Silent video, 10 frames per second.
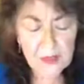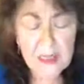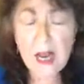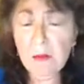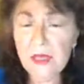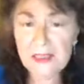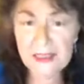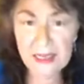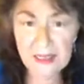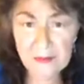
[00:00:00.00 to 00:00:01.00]
Now, I must
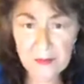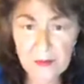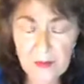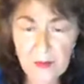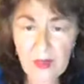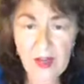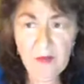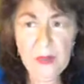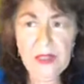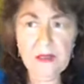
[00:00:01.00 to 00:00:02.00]
say,
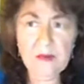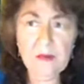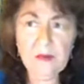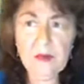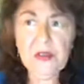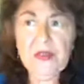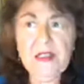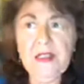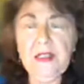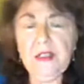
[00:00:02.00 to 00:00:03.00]
I've been doing
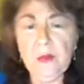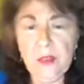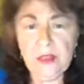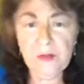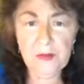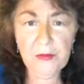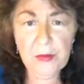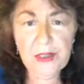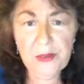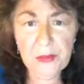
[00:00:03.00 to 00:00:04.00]
healing work for
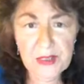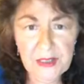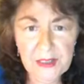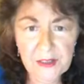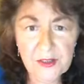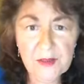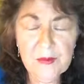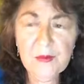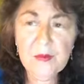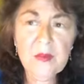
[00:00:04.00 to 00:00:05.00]
43 years.
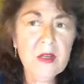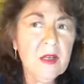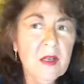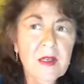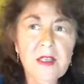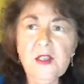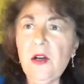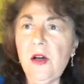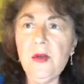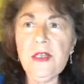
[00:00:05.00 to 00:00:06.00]
It's
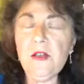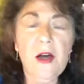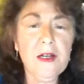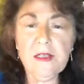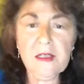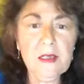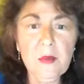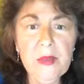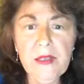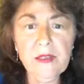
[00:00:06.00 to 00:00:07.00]
always honestly
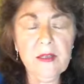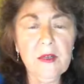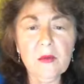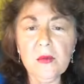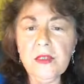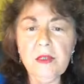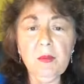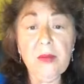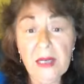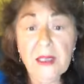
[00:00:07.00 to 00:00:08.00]
been a real
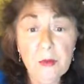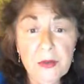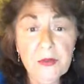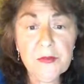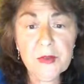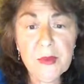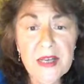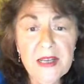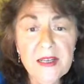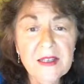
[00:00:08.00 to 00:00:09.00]
bugaboo for
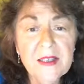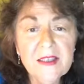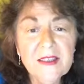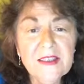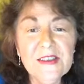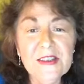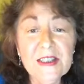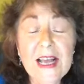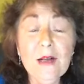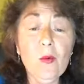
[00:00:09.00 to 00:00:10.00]
me. You know,
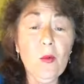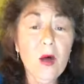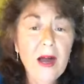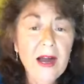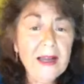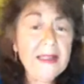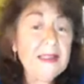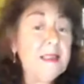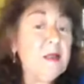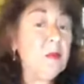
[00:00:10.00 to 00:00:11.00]
like, why
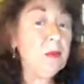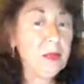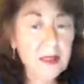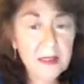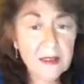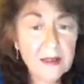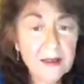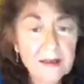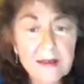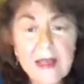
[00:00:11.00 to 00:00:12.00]
is it me
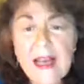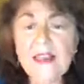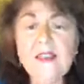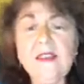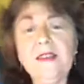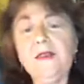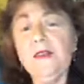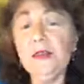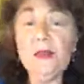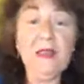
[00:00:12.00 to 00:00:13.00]
that has to
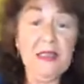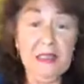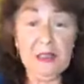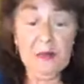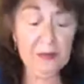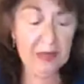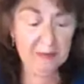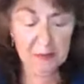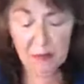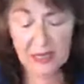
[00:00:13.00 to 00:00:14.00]
do this for
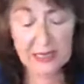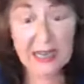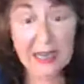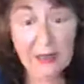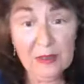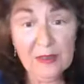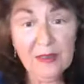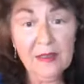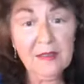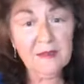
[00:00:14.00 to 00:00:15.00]
everybody else?
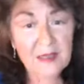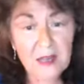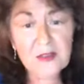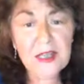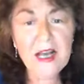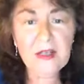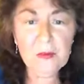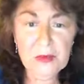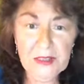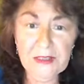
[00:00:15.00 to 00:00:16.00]
Sounds kind
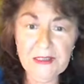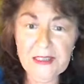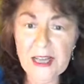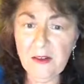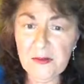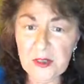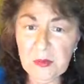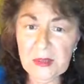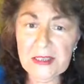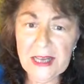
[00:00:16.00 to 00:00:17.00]
of weird and selfish,
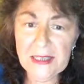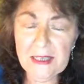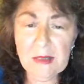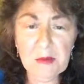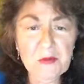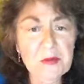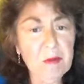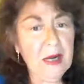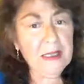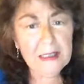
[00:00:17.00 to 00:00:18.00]
but that comes from
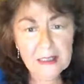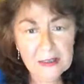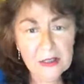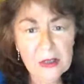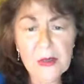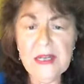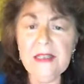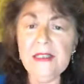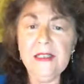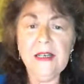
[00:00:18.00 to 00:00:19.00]
my ego,
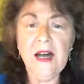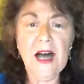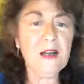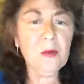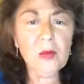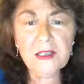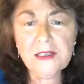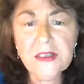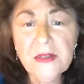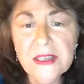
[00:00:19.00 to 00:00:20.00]
and I don't want to
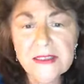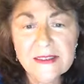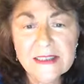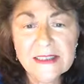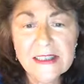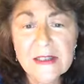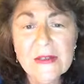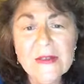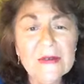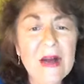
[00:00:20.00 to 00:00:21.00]
do it, you
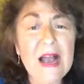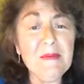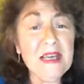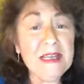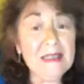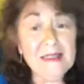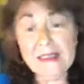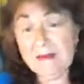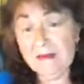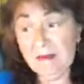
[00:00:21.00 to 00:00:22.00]
know? Why me?
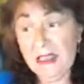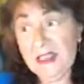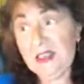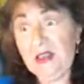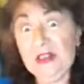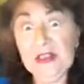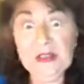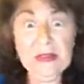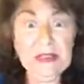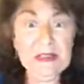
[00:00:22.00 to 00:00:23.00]
Let my sister
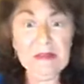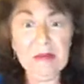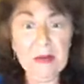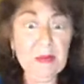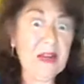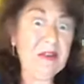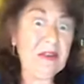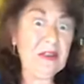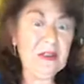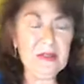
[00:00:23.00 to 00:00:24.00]
do it, or my brother
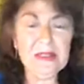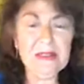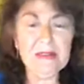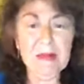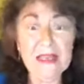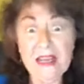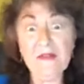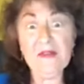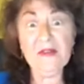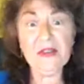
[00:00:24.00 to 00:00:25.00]
do it, or my
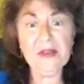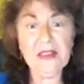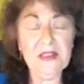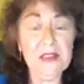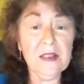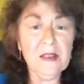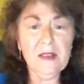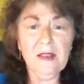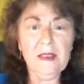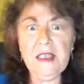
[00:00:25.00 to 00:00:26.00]
nephew do it, or
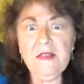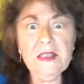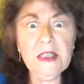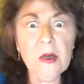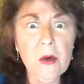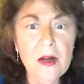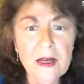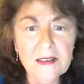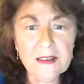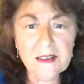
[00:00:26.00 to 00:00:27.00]
leave it go
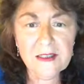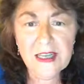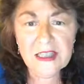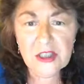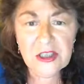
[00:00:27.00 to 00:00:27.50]
on to the next